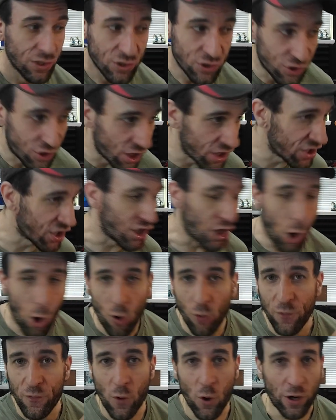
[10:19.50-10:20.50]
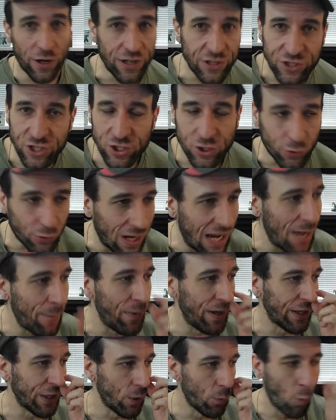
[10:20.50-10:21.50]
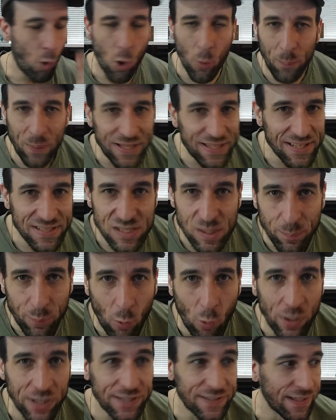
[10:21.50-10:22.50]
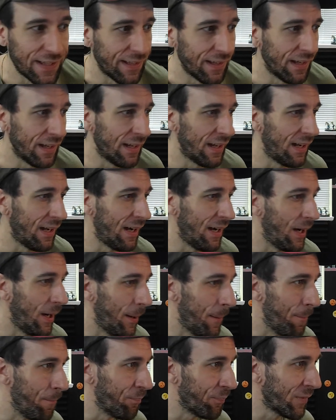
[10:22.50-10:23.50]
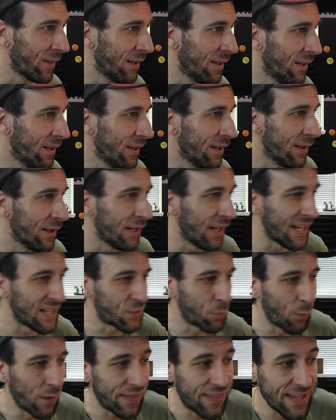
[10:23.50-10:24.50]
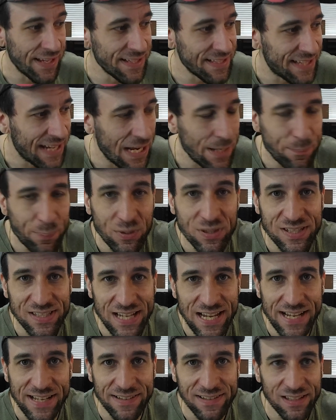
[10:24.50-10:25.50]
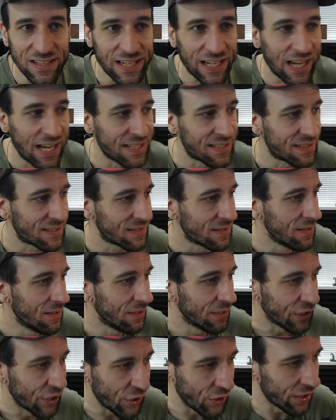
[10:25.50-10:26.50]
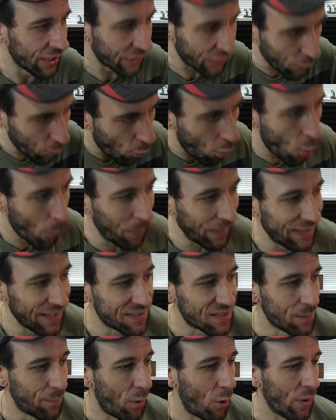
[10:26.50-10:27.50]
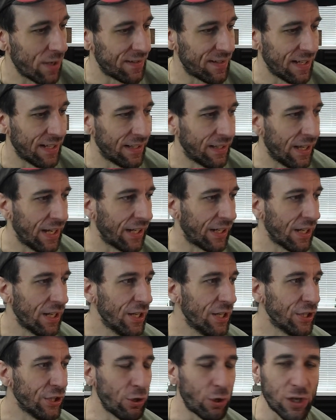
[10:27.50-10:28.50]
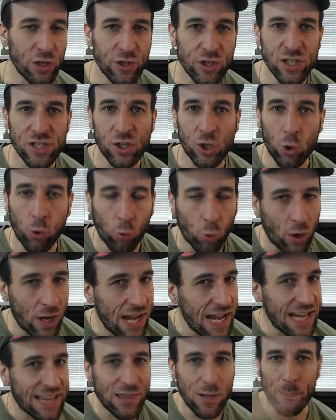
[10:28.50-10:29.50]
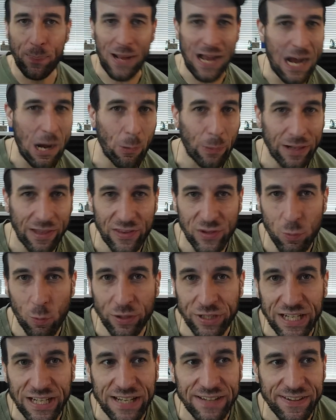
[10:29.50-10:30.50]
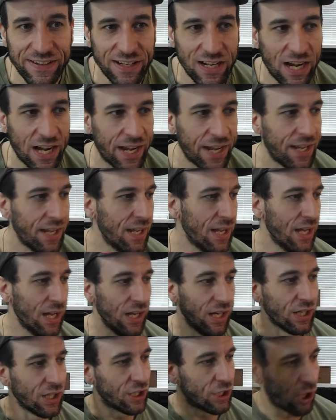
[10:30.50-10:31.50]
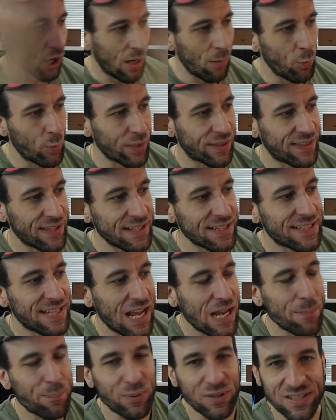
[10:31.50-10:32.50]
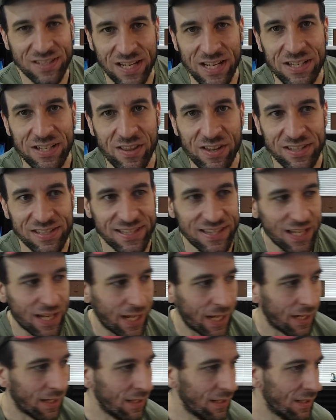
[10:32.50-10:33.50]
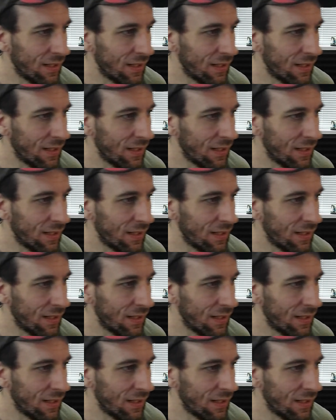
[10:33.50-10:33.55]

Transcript: just go for it. Just grab it. You won't be disappointed. Um it's within 10%. Like it's like you won't be disappointed. Like you can just crank the power of the 2080 Ti, come within 10% of this thing